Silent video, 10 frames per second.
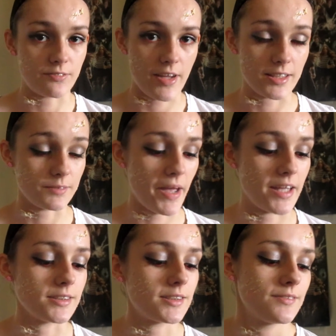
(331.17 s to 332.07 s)
face
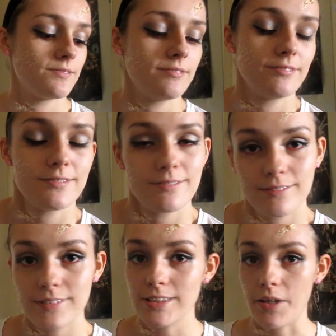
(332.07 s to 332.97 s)
paints,
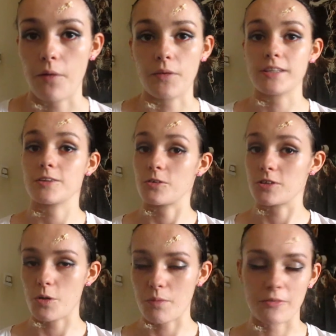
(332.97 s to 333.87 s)
so that's
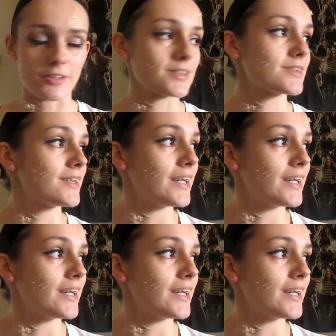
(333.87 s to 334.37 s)
also a bonus.